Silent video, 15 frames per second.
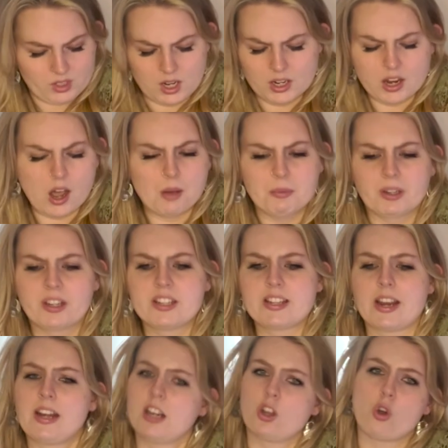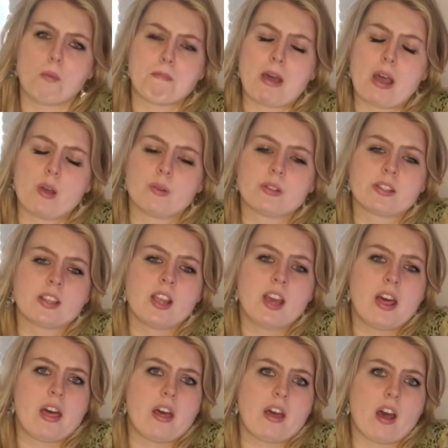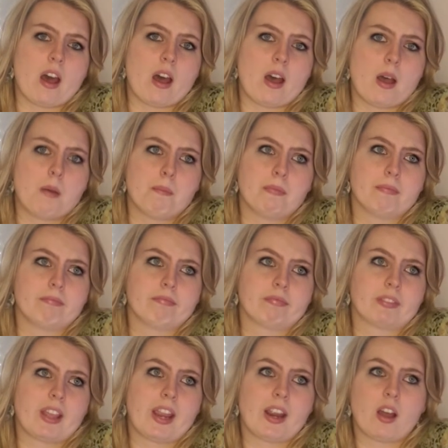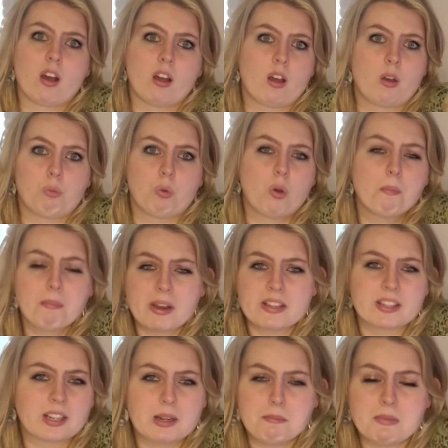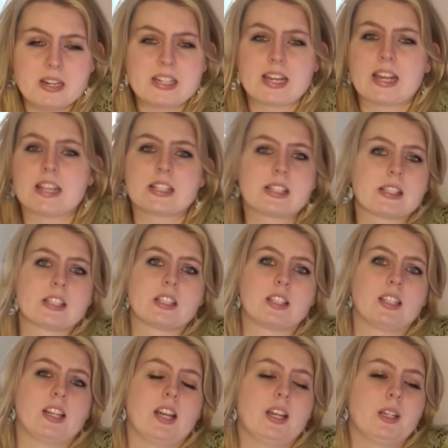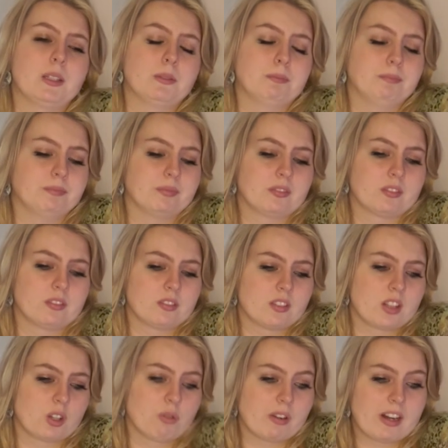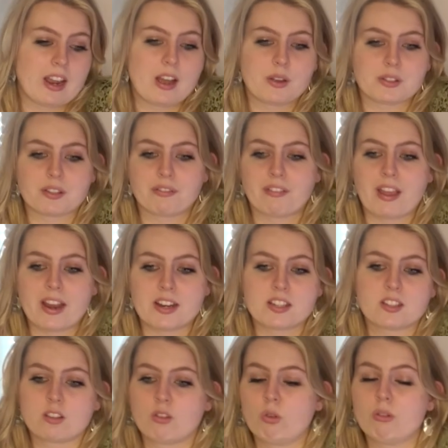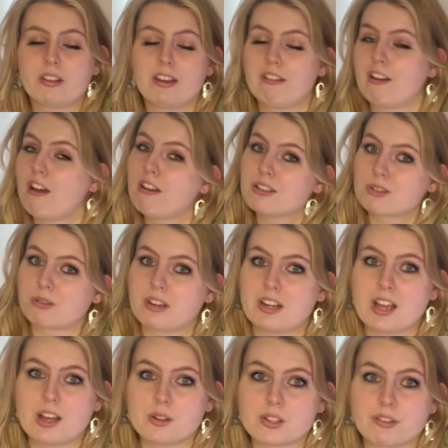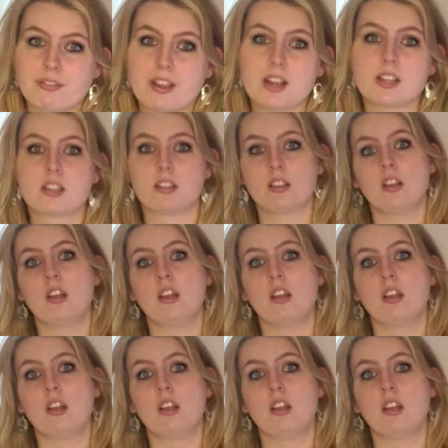carbon containing compounds, they are what basically mediates the greenhouse effect or the enhanced greenhouse effect,